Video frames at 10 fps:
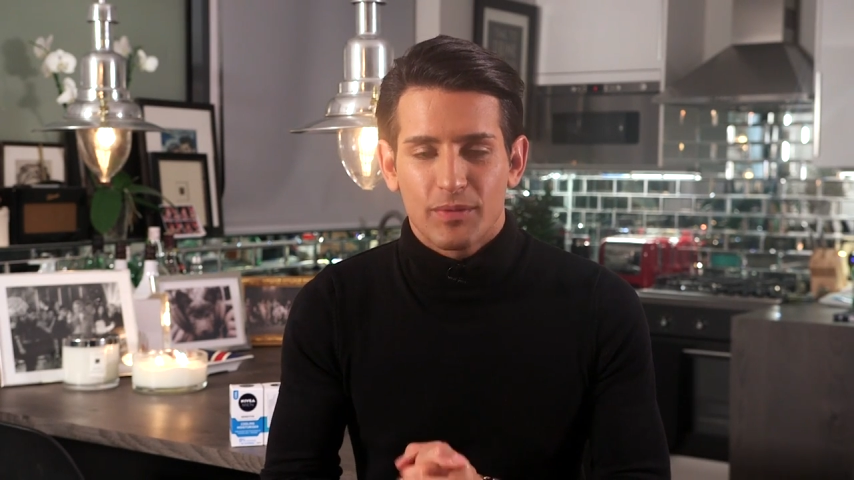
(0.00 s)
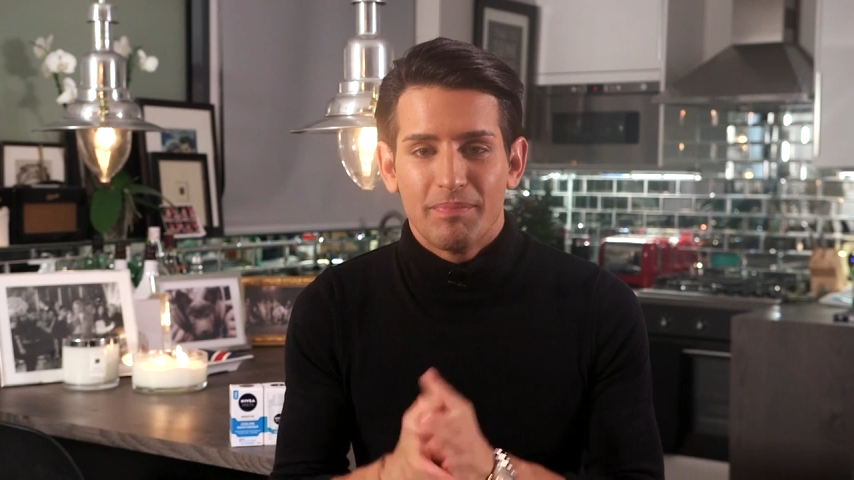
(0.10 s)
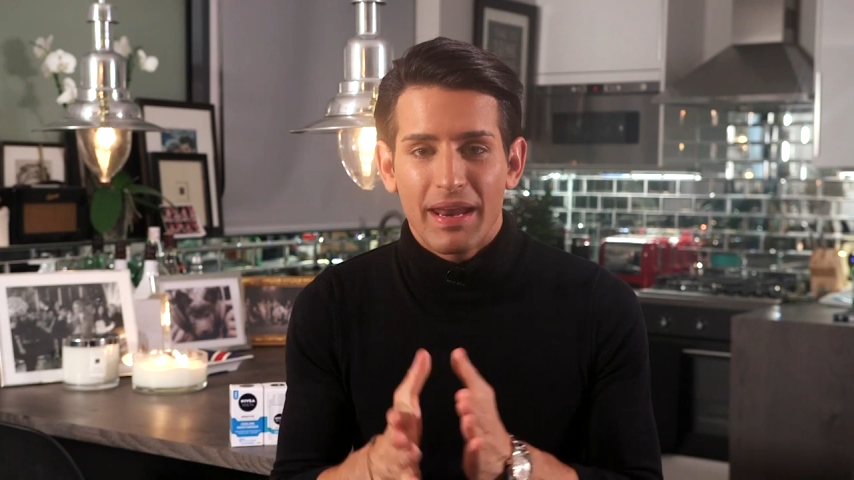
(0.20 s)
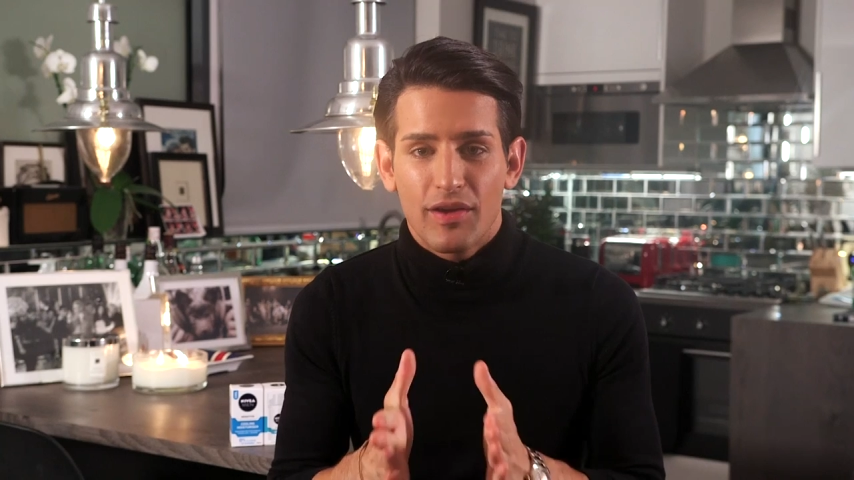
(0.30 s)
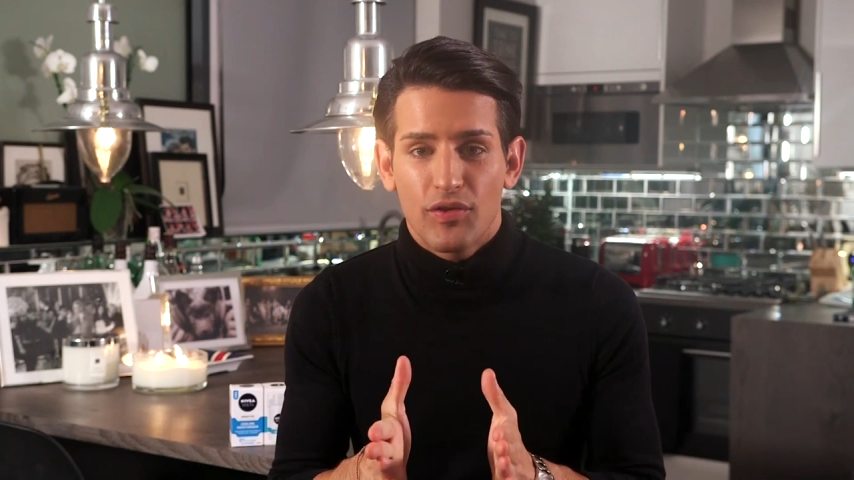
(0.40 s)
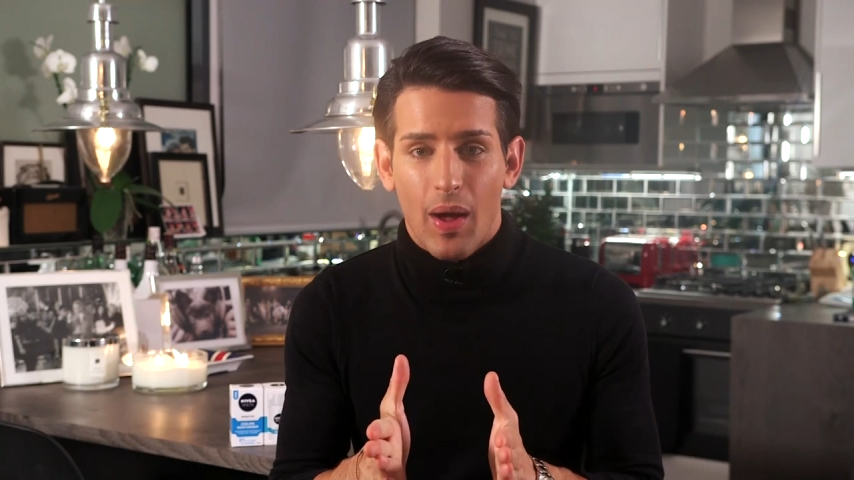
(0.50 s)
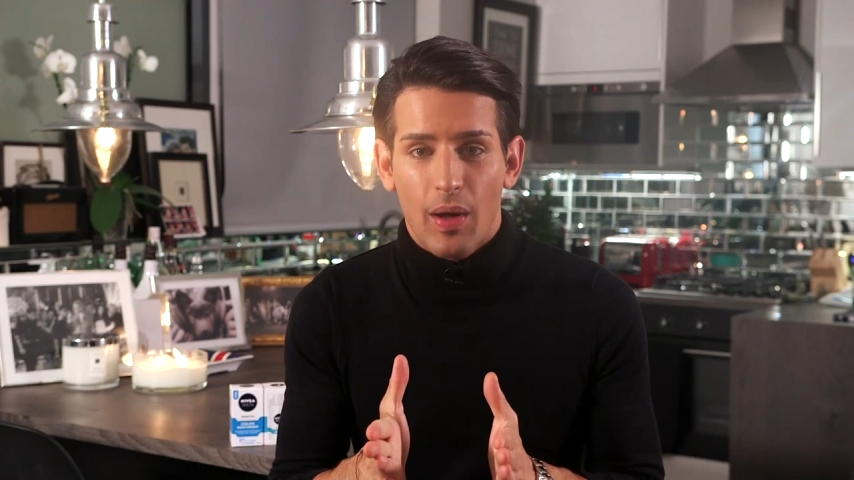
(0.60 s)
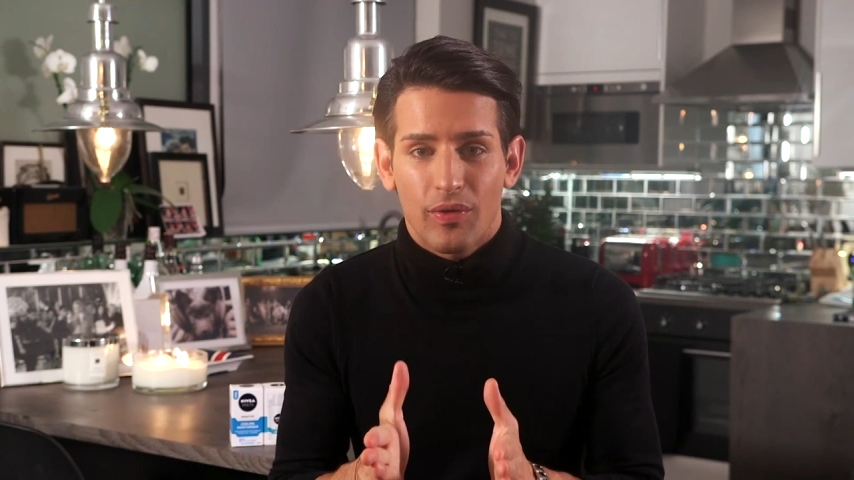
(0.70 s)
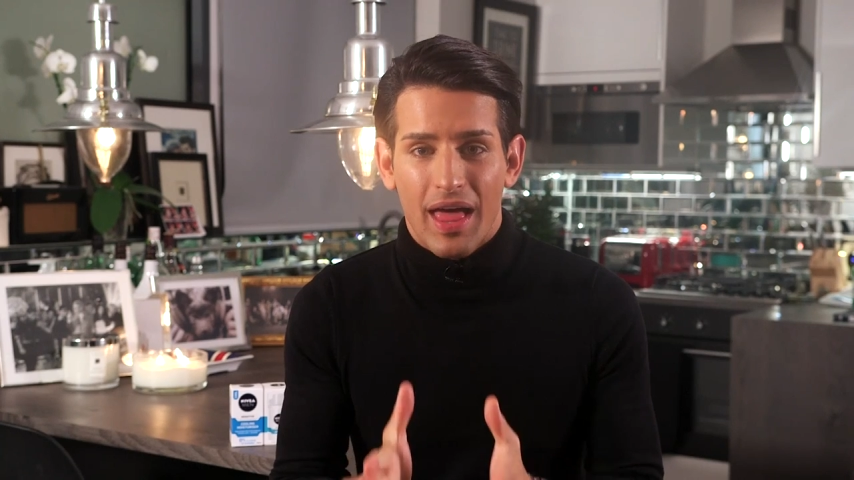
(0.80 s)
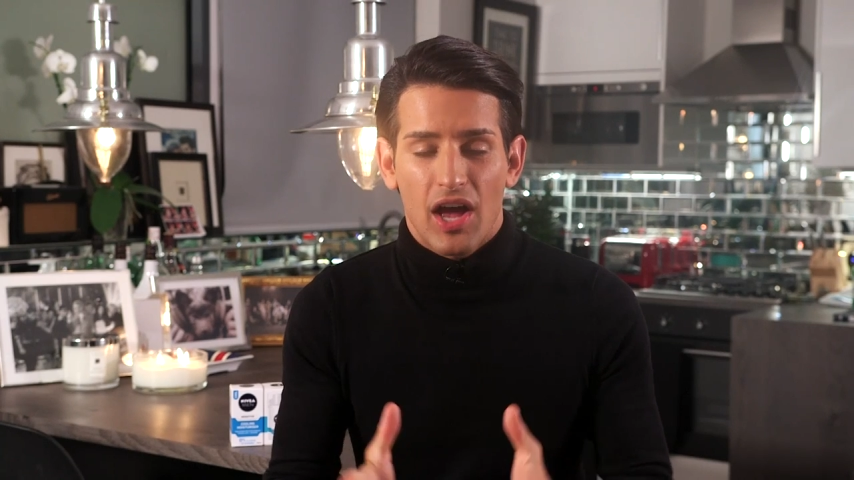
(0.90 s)
many of you
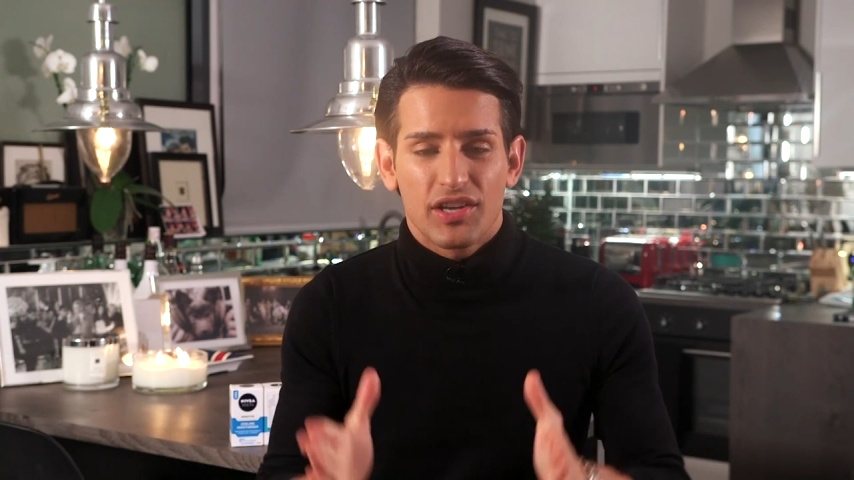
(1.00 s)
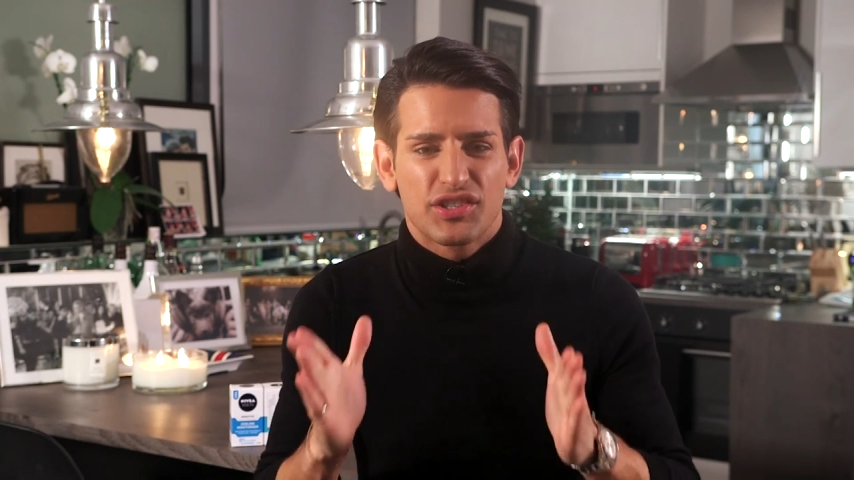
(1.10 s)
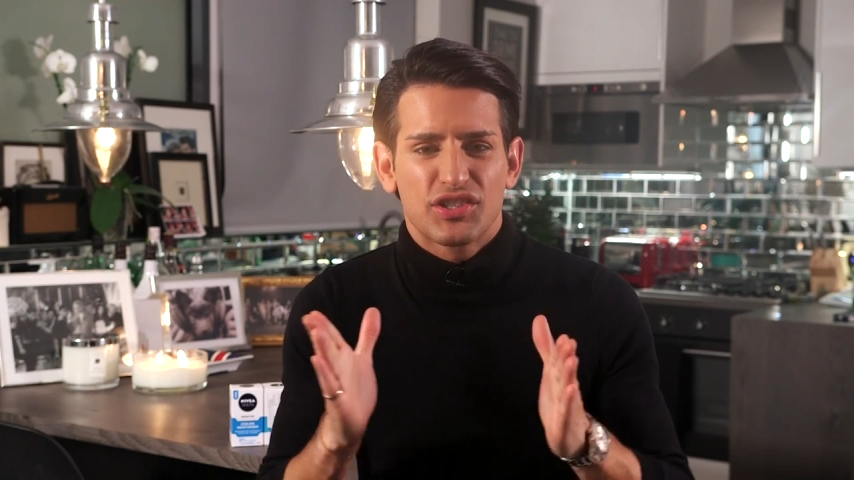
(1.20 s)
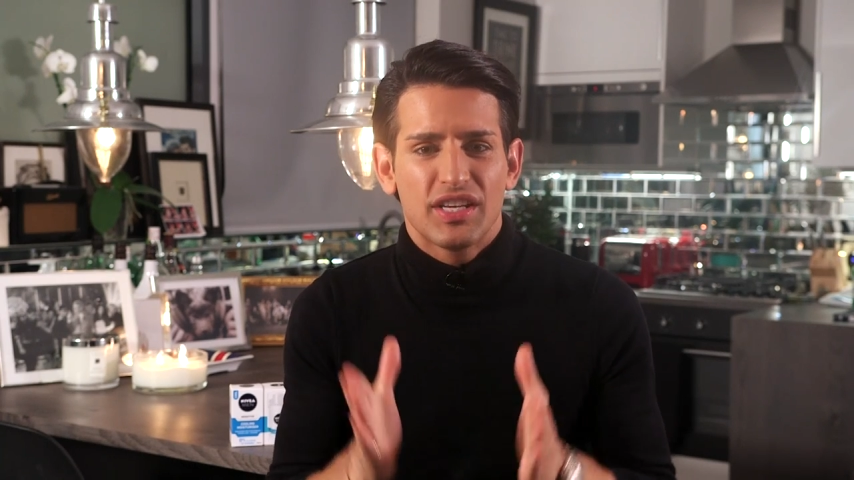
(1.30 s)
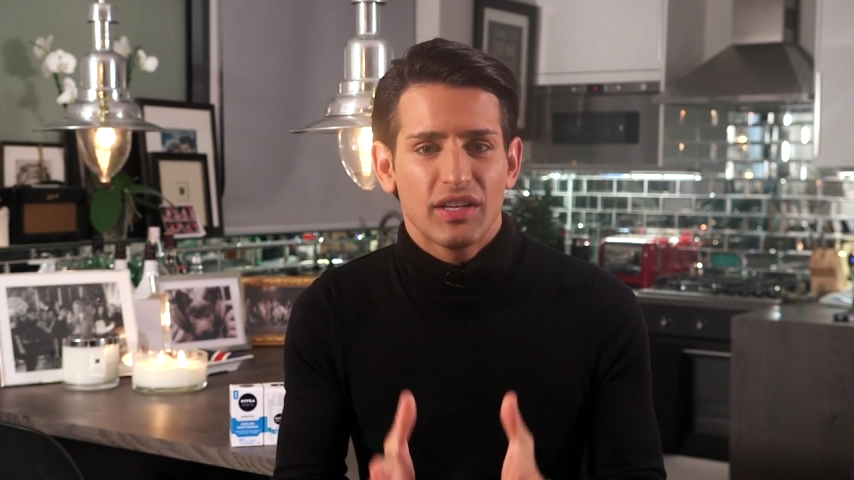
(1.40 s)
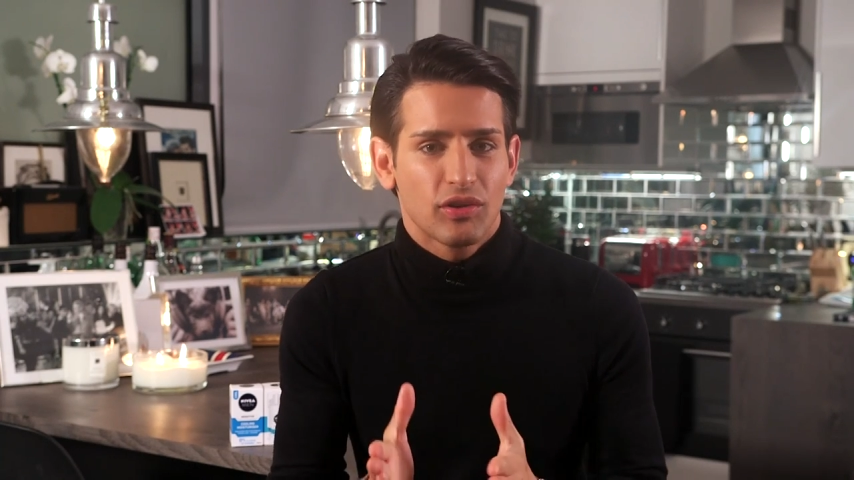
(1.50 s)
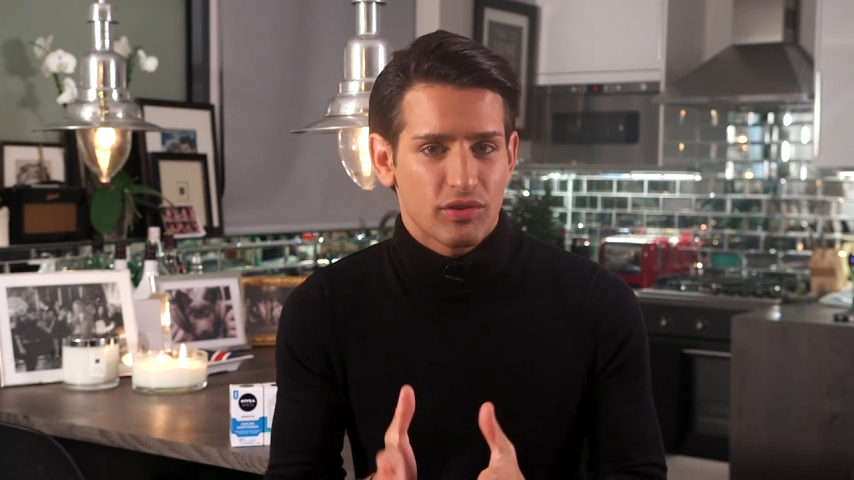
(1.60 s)
out there are still